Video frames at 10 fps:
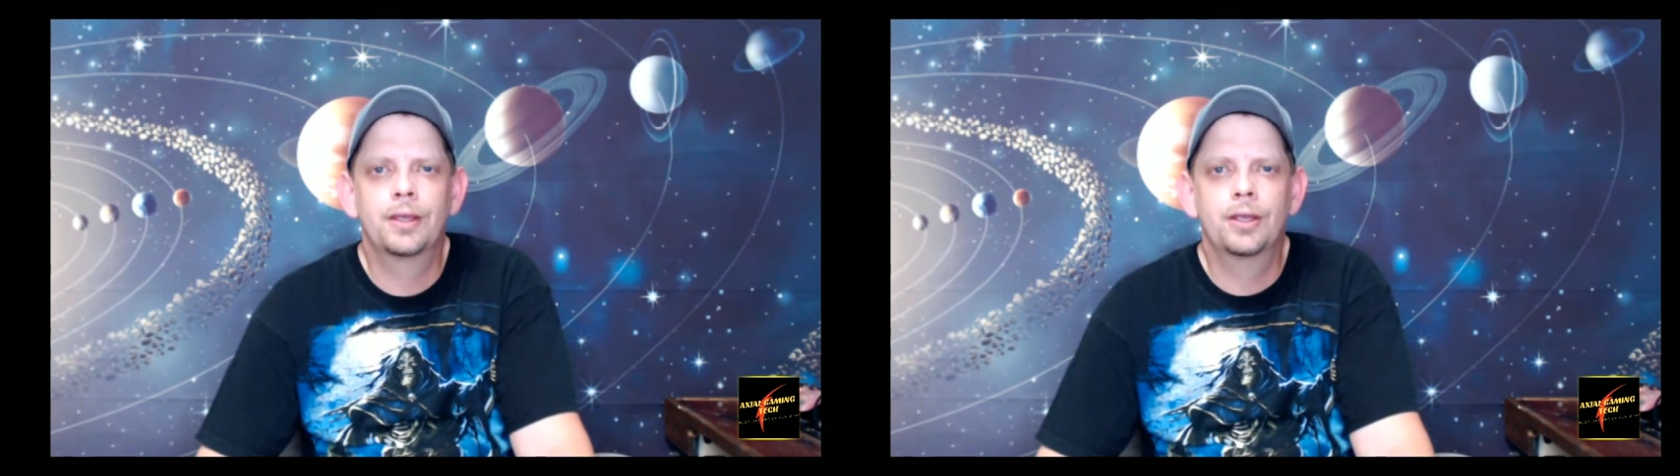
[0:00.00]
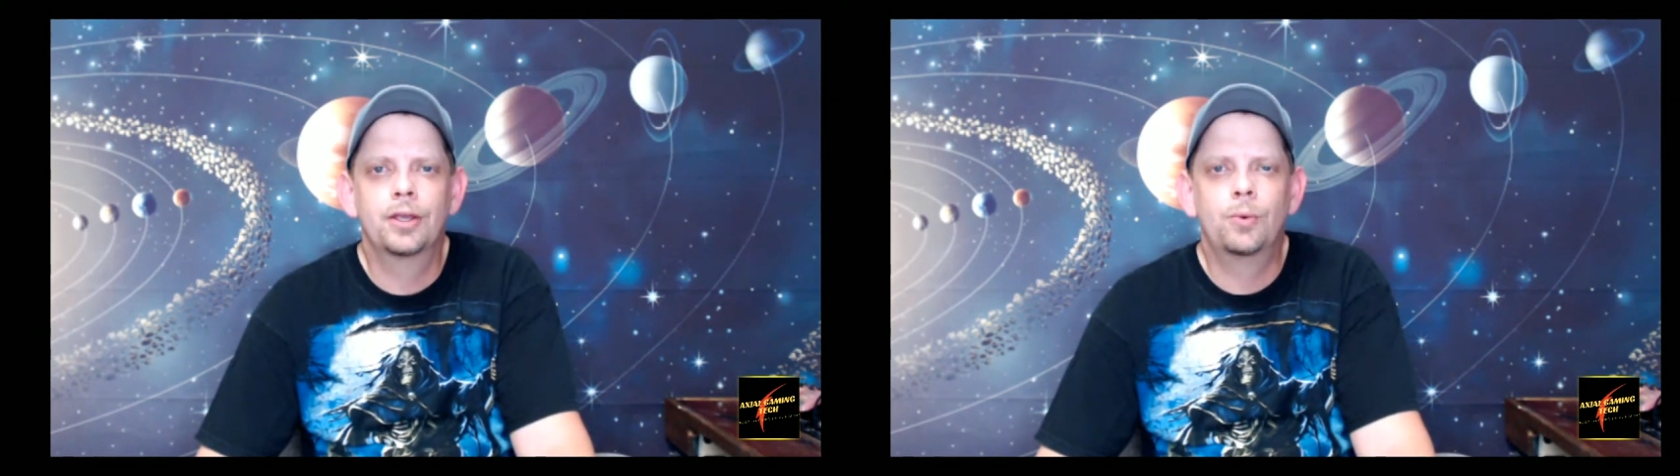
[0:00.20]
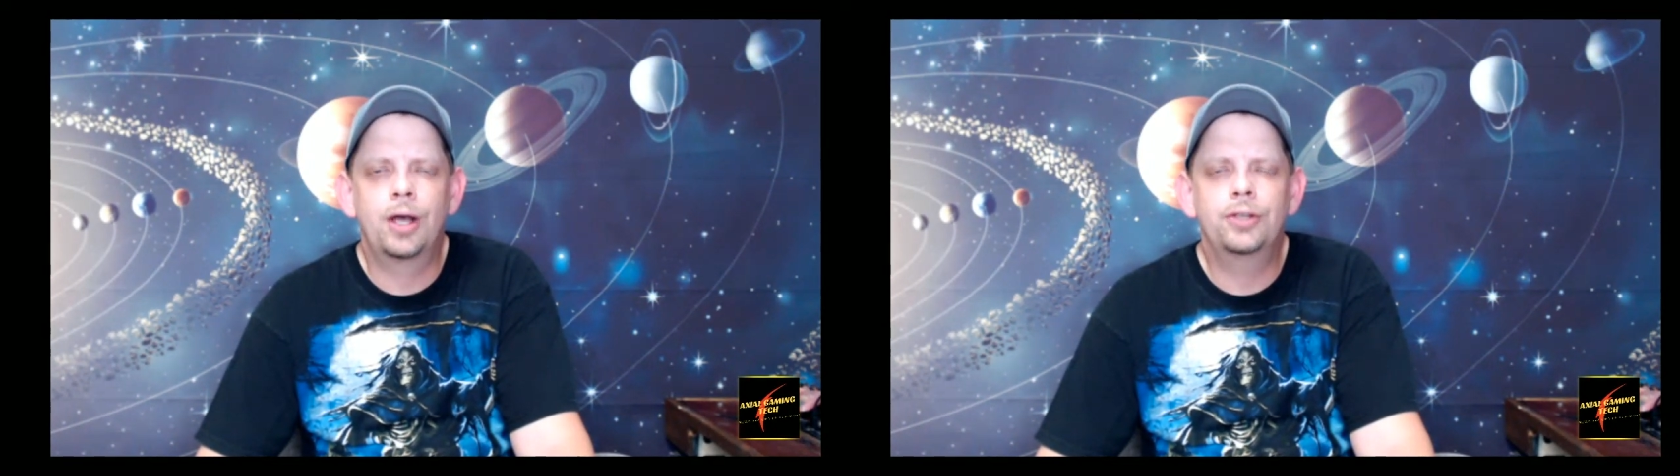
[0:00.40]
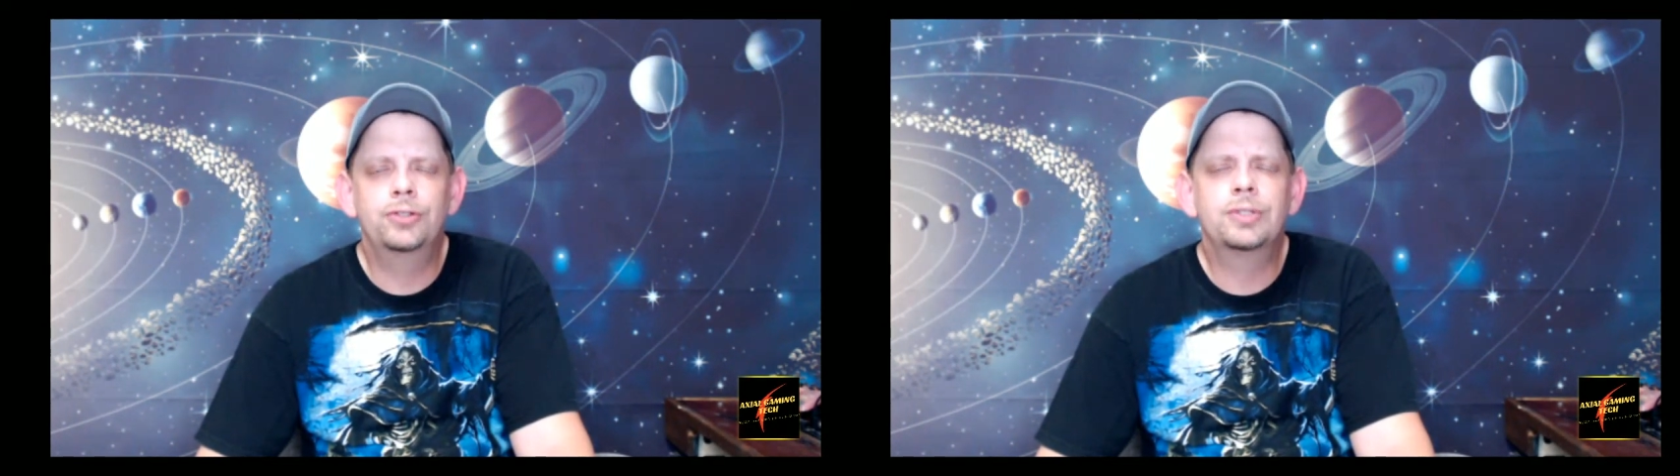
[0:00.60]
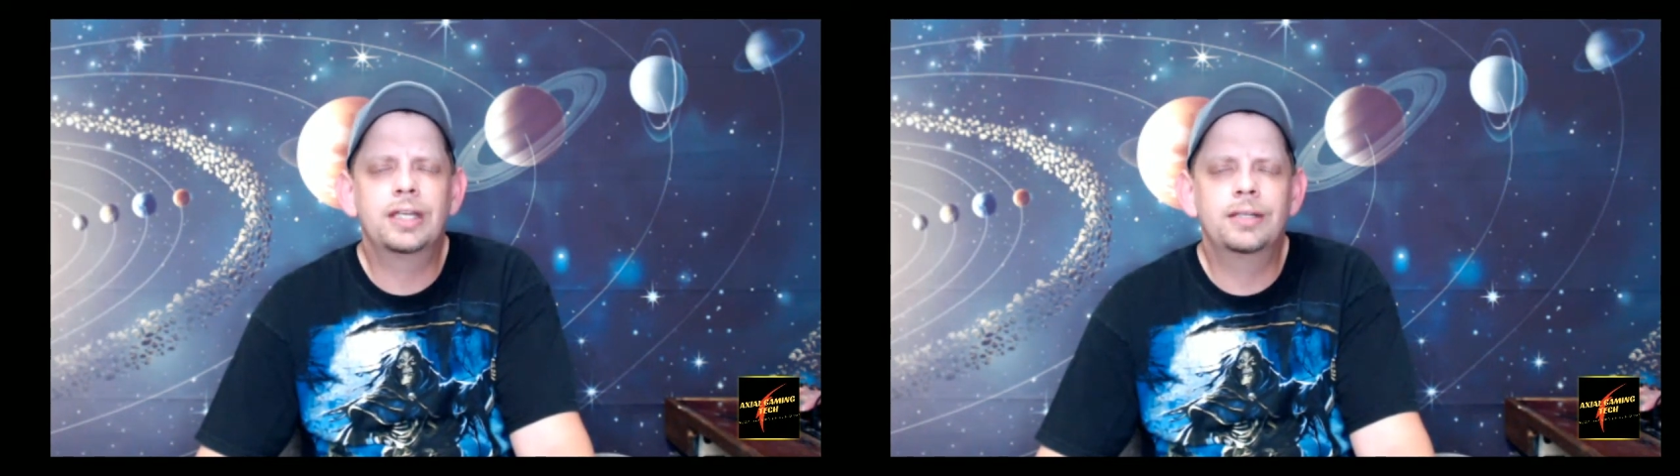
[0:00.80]
While
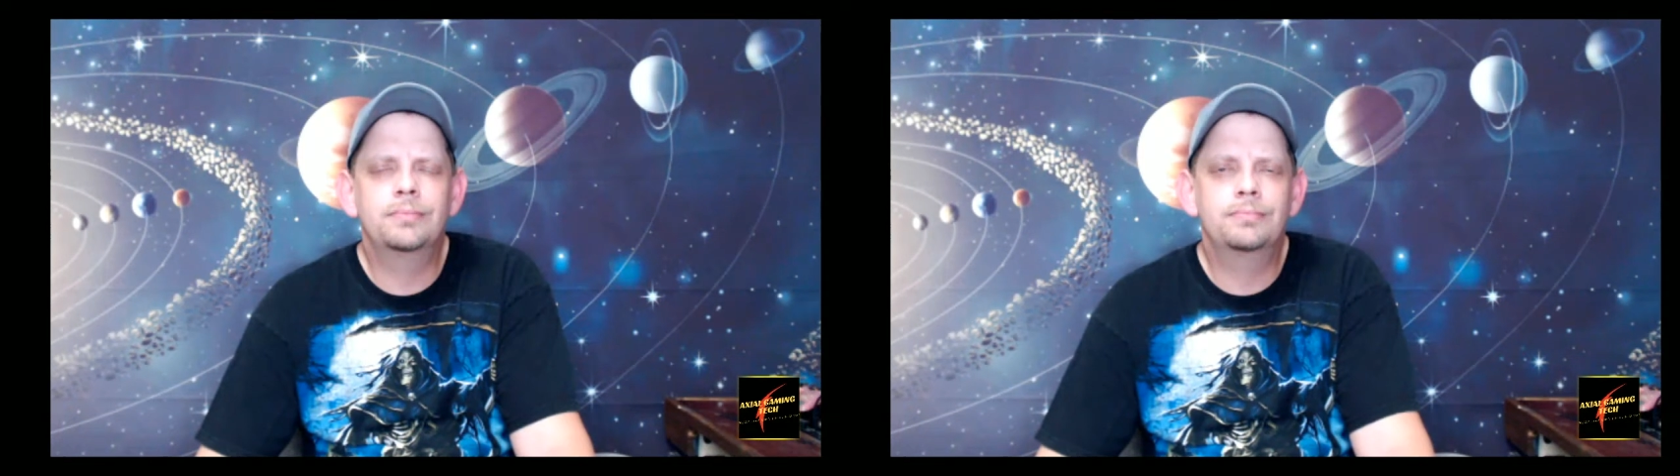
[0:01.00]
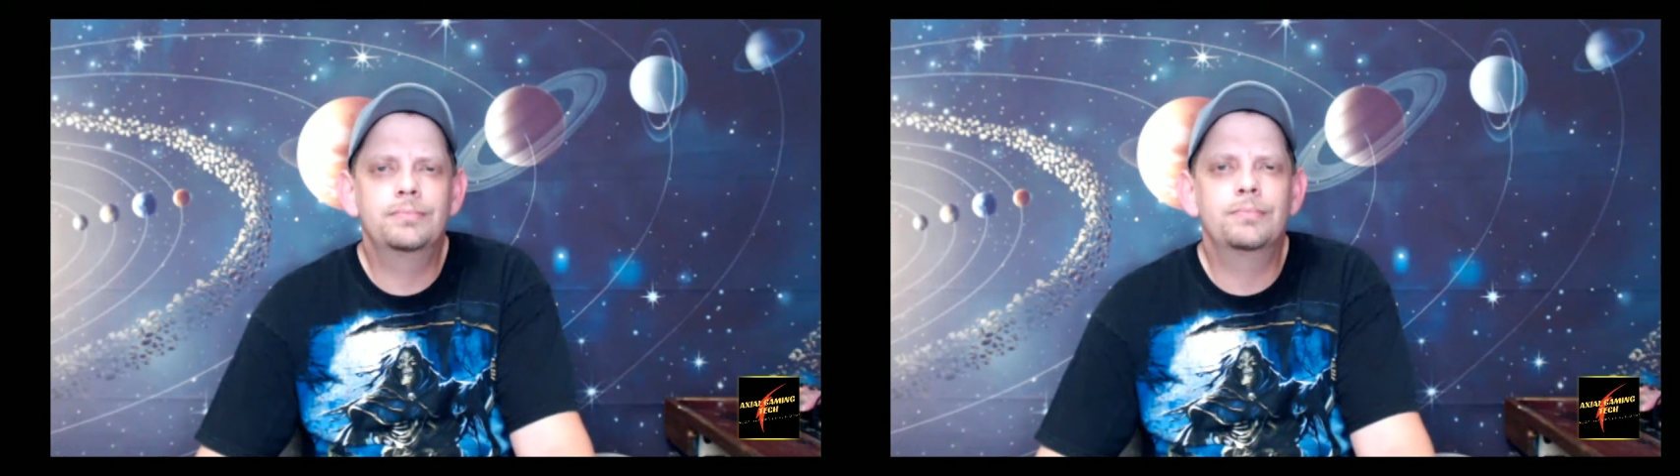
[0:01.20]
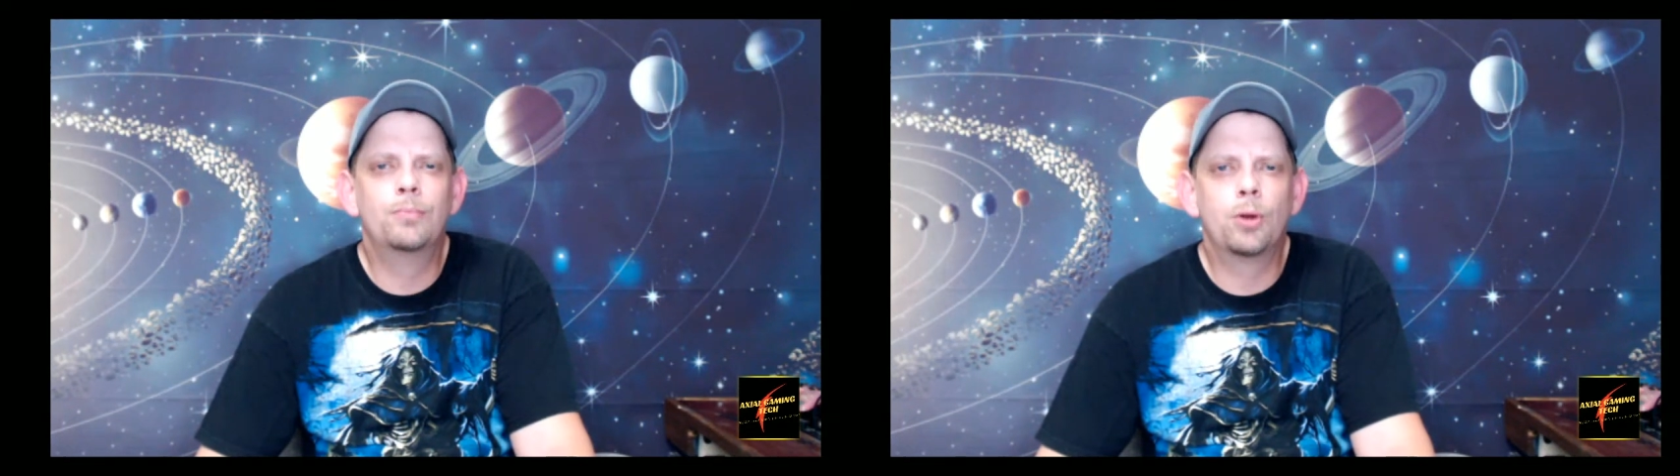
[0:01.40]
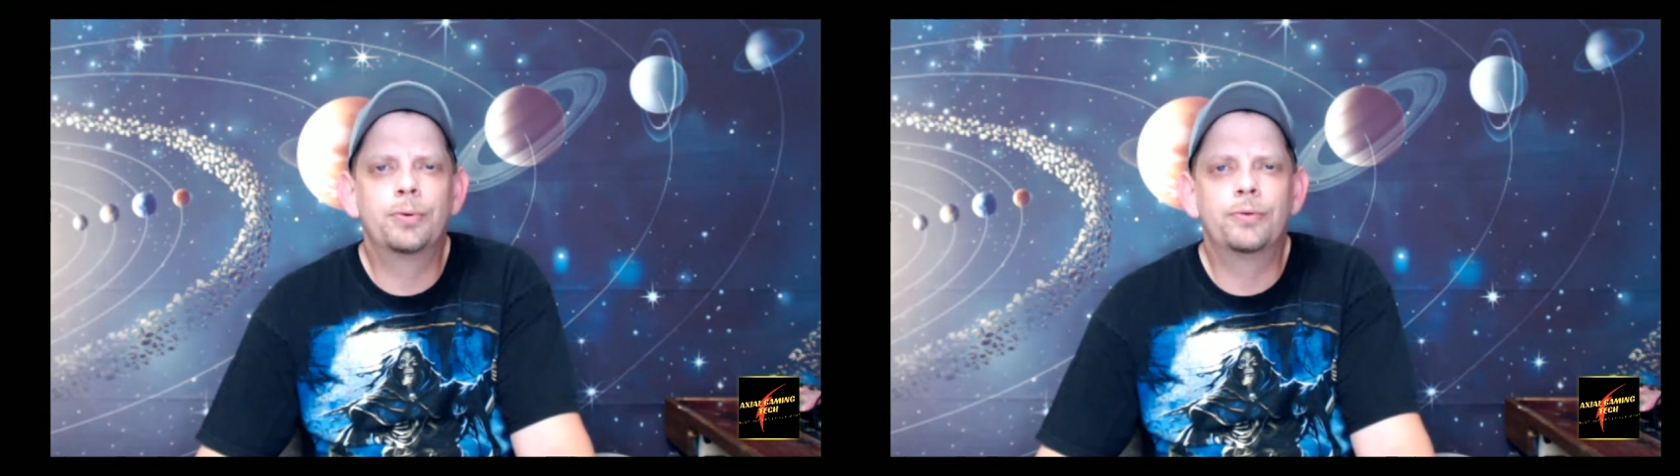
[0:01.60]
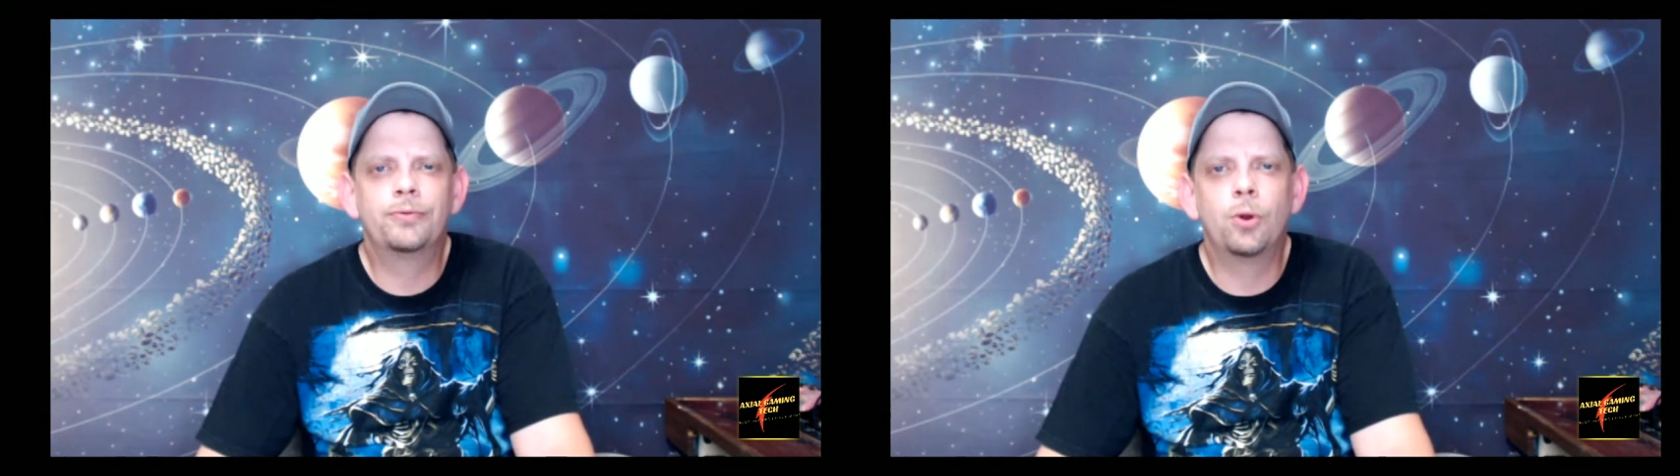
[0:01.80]
you'll get more
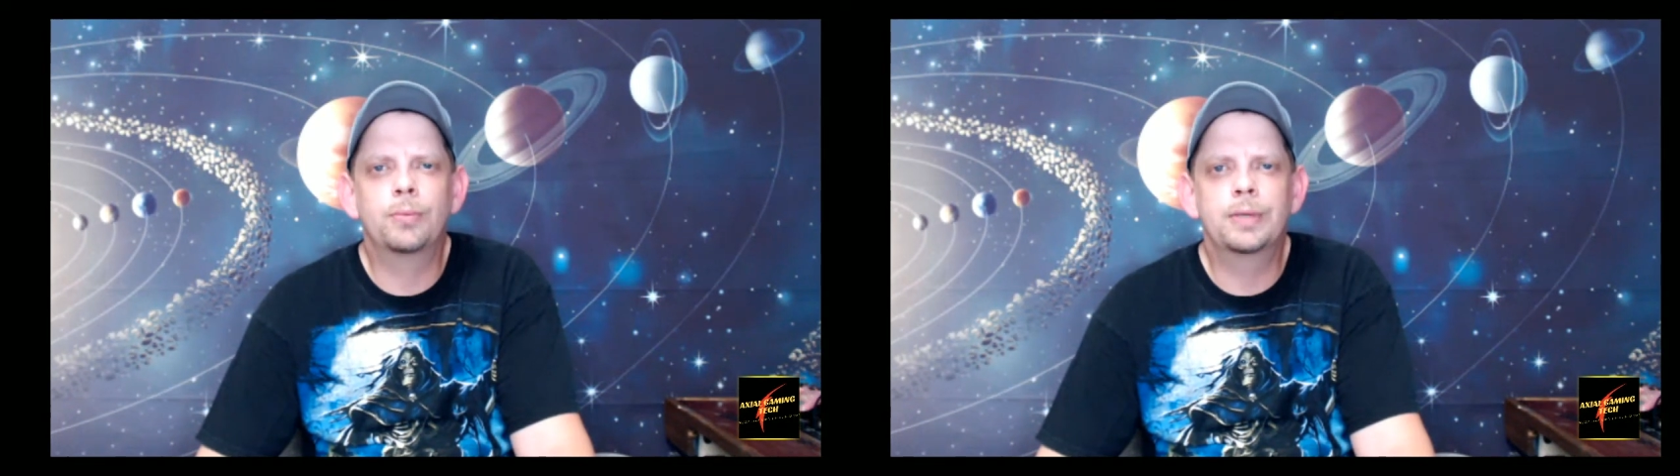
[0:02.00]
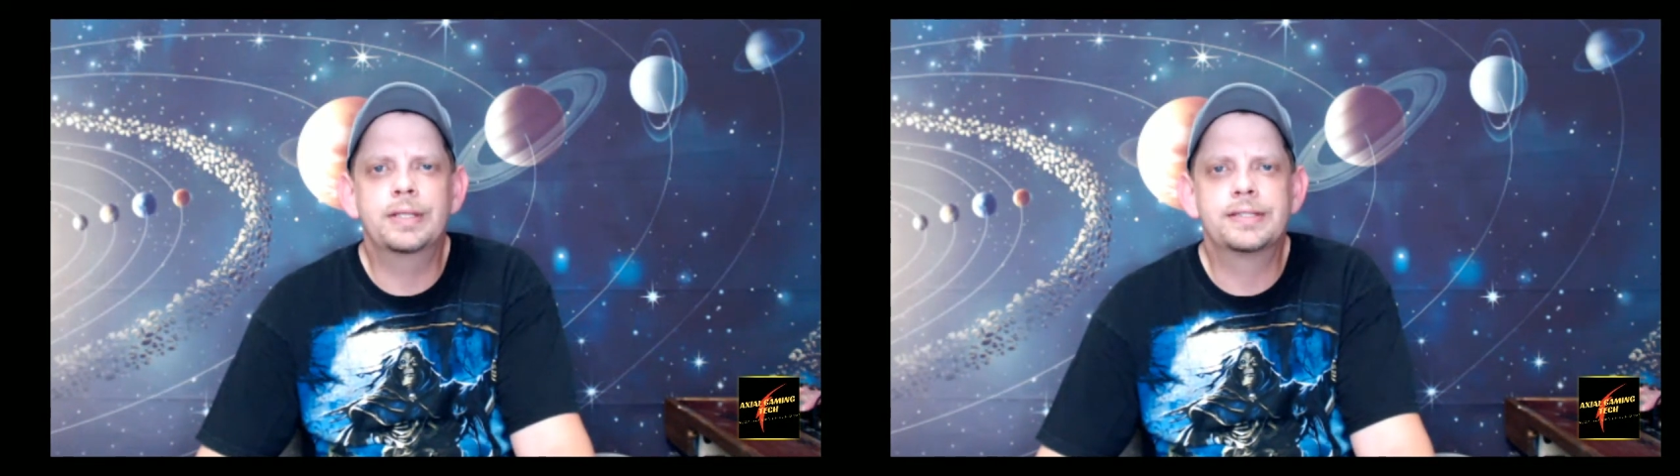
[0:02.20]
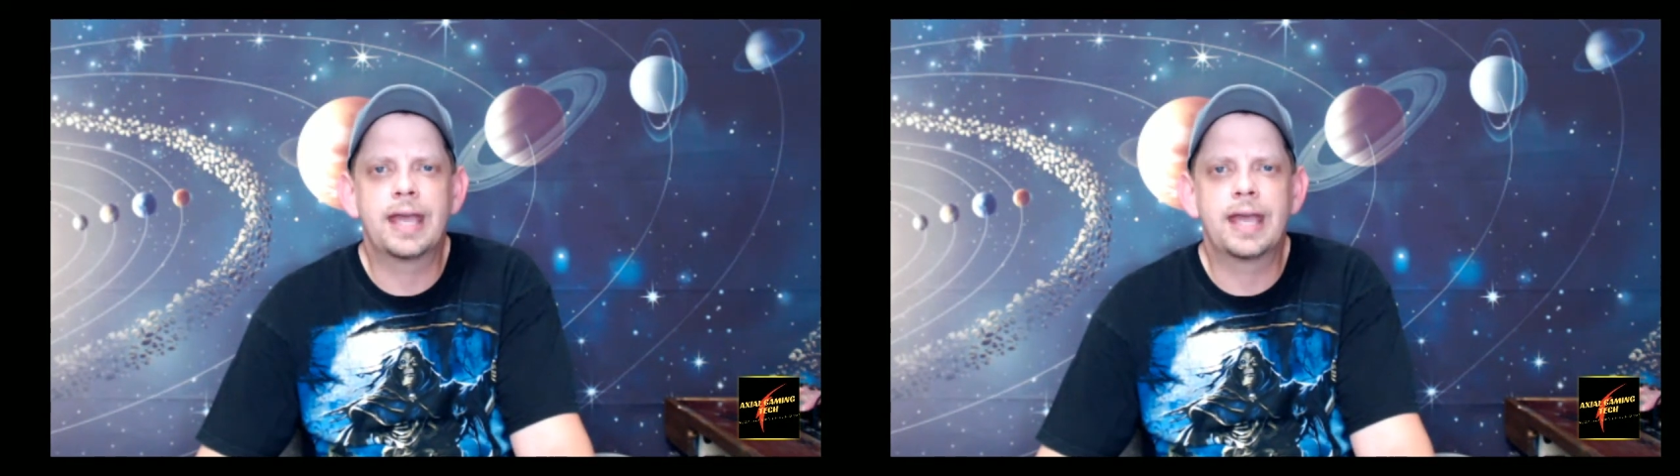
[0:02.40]
performance